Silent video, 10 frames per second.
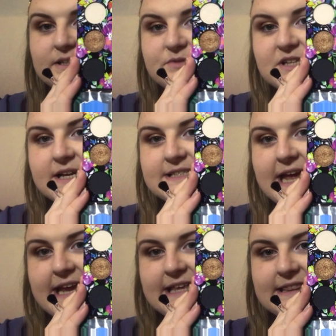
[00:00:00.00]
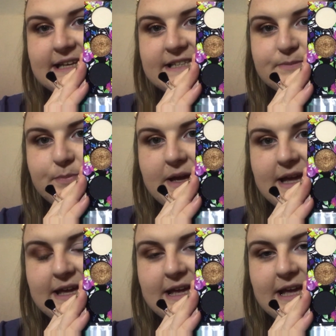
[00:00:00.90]
So I'm just going to take this
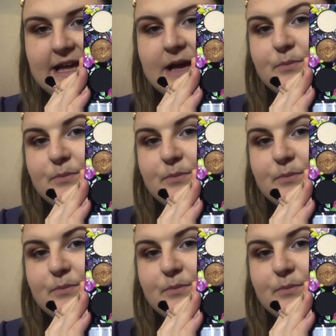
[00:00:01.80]
pinky